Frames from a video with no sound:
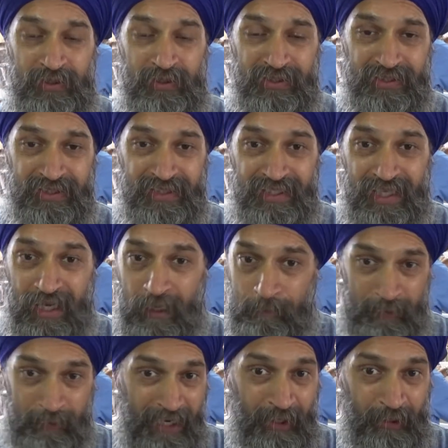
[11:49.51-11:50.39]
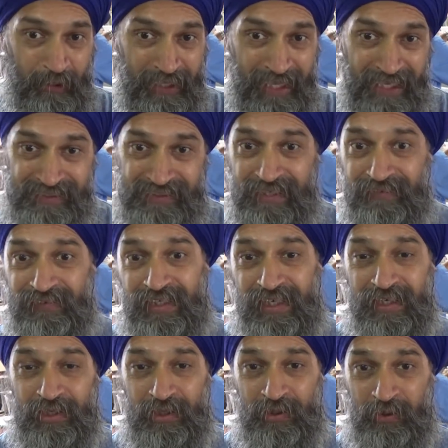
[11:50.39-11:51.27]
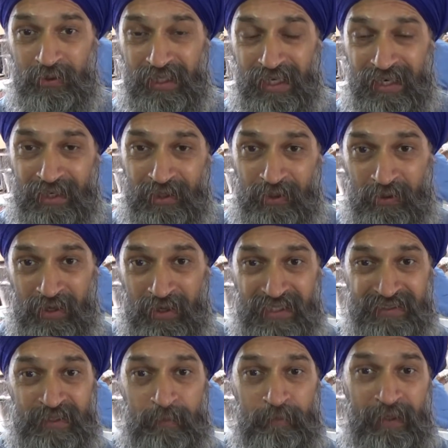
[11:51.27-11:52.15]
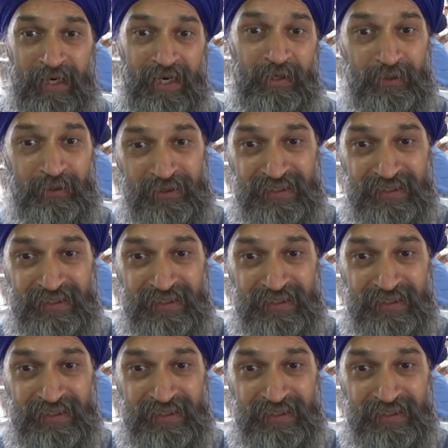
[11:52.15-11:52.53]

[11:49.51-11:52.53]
A prayer hall has to have a Langar hall. A Langar hall has the prayer hall.